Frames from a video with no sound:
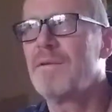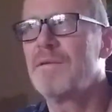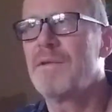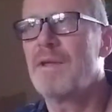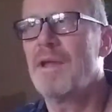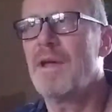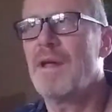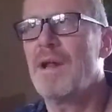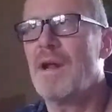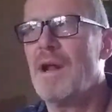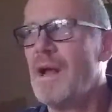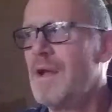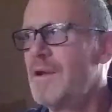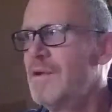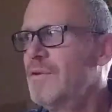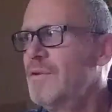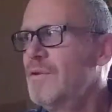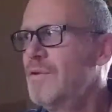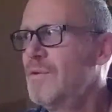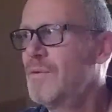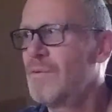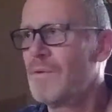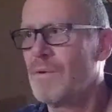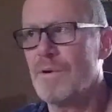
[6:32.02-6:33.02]
that I
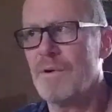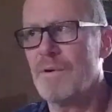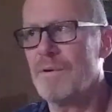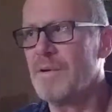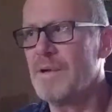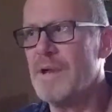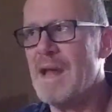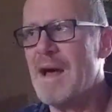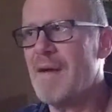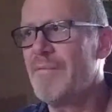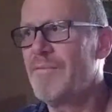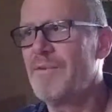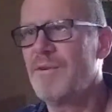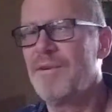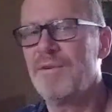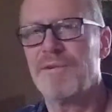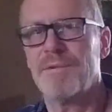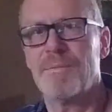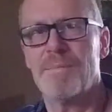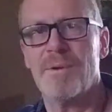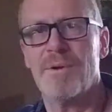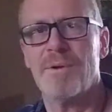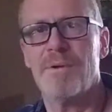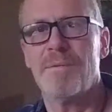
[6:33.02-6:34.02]
knew were not
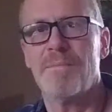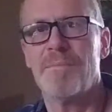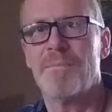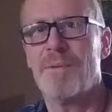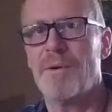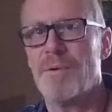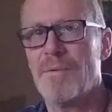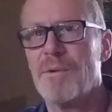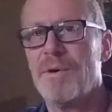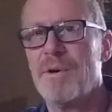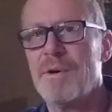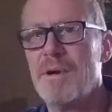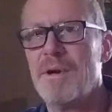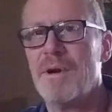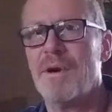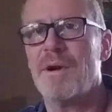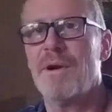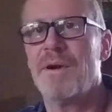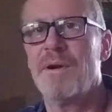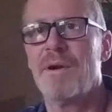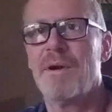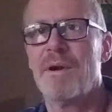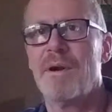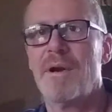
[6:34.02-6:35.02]
visible, but were
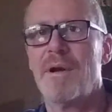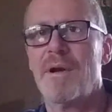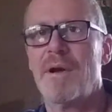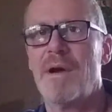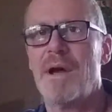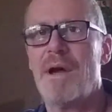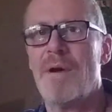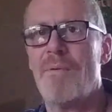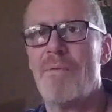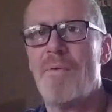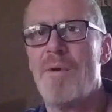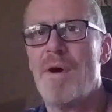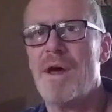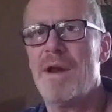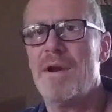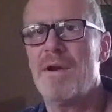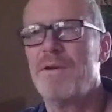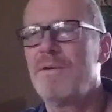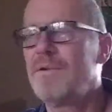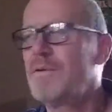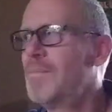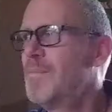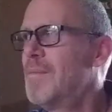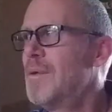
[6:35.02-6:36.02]
here. I
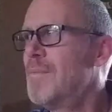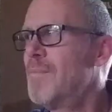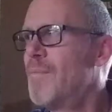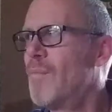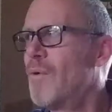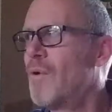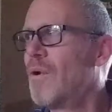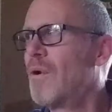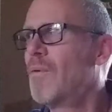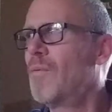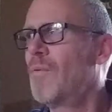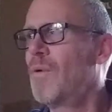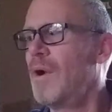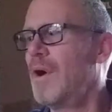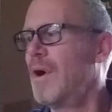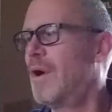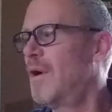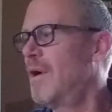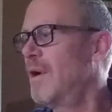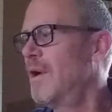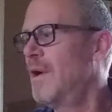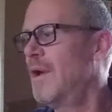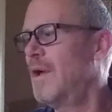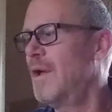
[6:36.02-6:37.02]
wanted to be more
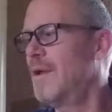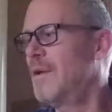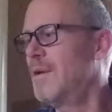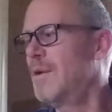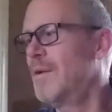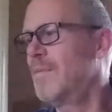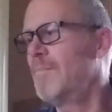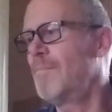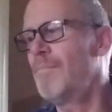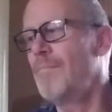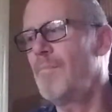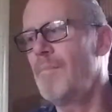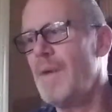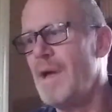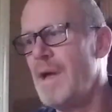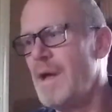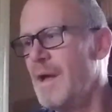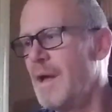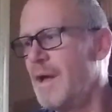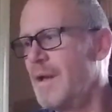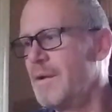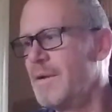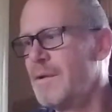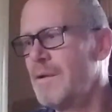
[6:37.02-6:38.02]
aware. And
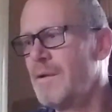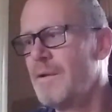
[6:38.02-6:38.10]
man,